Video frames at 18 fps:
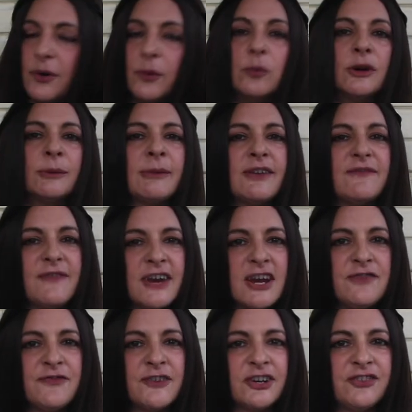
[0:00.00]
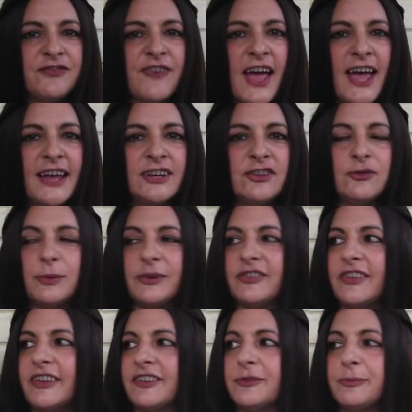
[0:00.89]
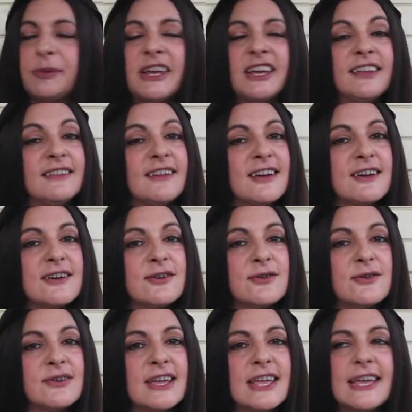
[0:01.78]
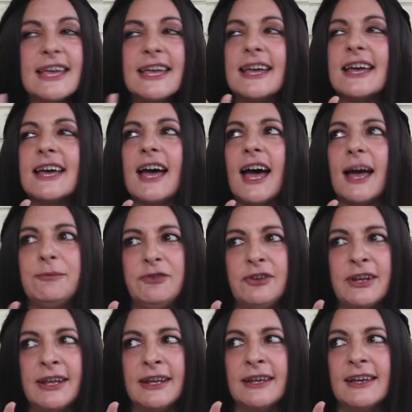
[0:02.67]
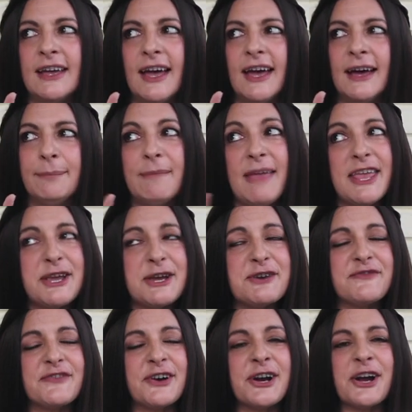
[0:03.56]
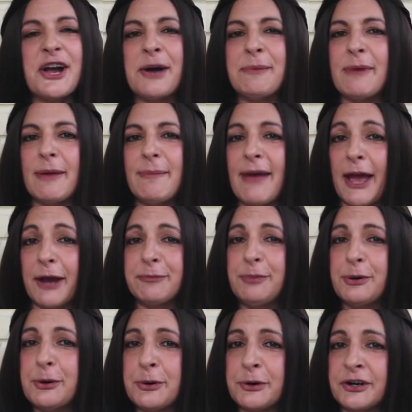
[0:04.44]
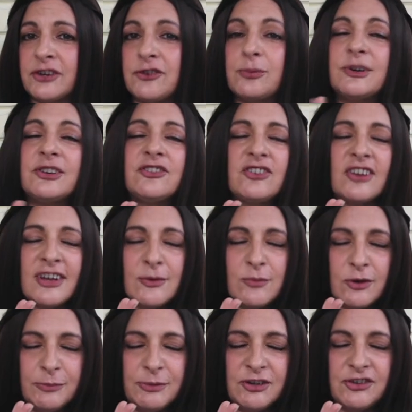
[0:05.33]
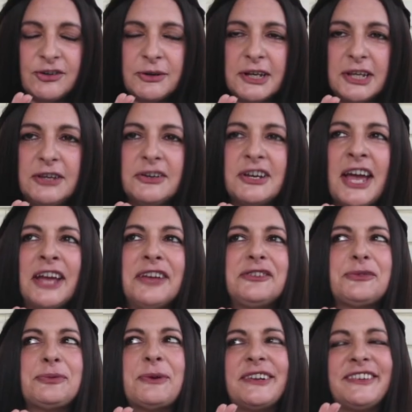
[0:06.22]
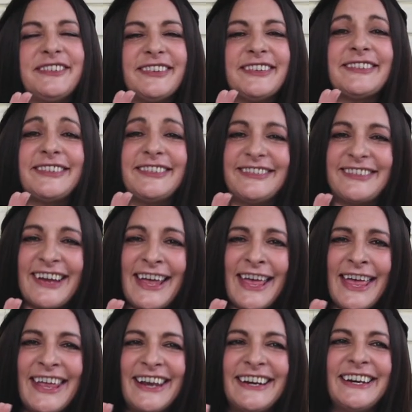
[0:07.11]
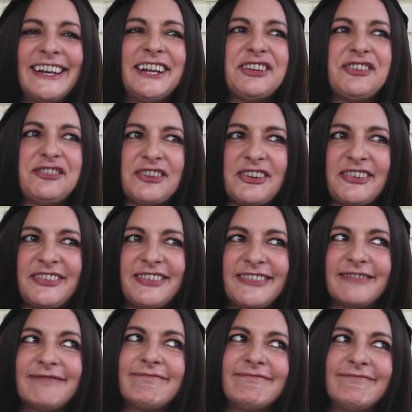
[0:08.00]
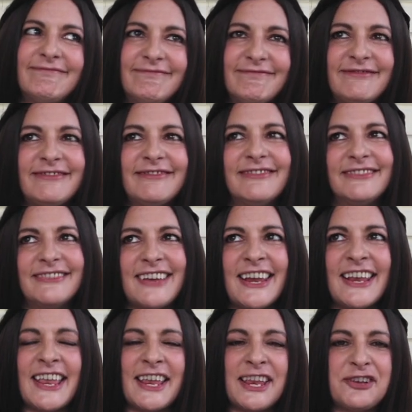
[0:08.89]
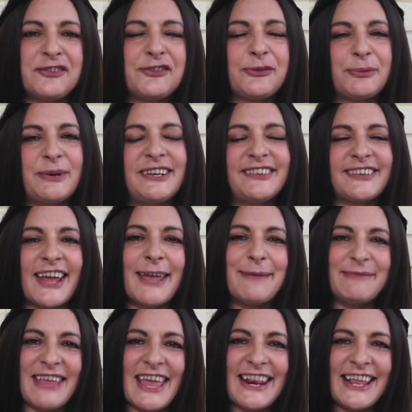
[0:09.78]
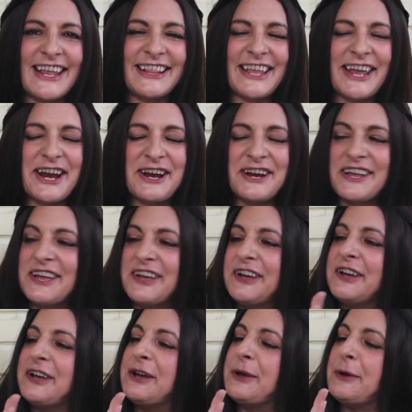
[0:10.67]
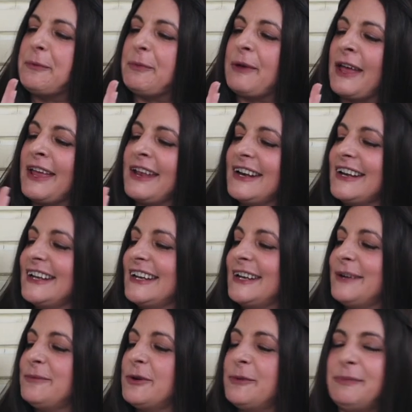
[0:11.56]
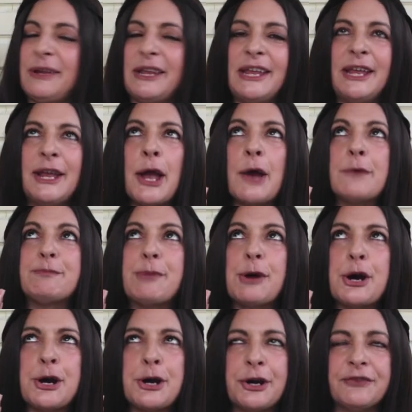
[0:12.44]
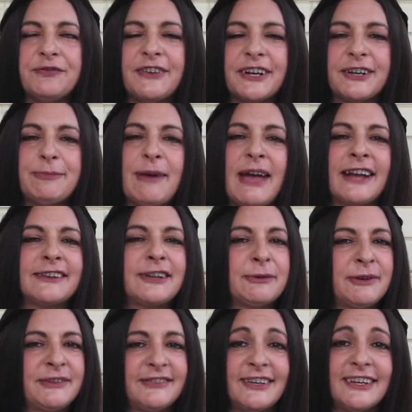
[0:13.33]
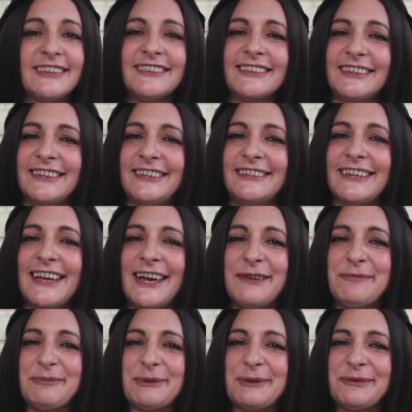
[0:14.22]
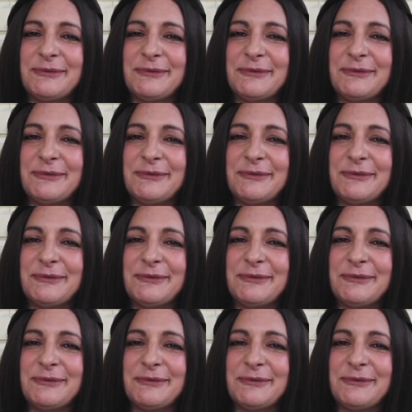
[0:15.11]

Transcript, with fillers: One of my very first finds was this pillow. I'm doing a makeover on my back porch, which I will be showing you guys once it's done. It's just taking its sweet time getting there, but it will be perfect back there once it gets cleaned up.